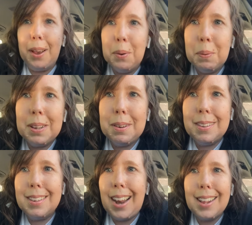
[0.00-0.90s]

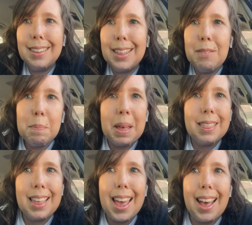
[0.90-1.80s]
What's not to love
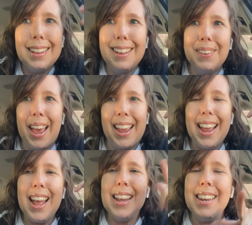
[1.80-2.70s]
about that? Okay,
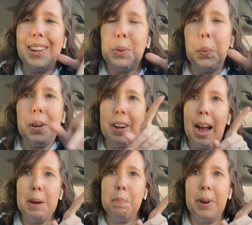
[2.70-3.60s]
next order
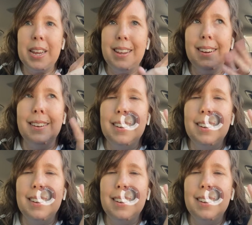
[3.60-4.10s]
up right here.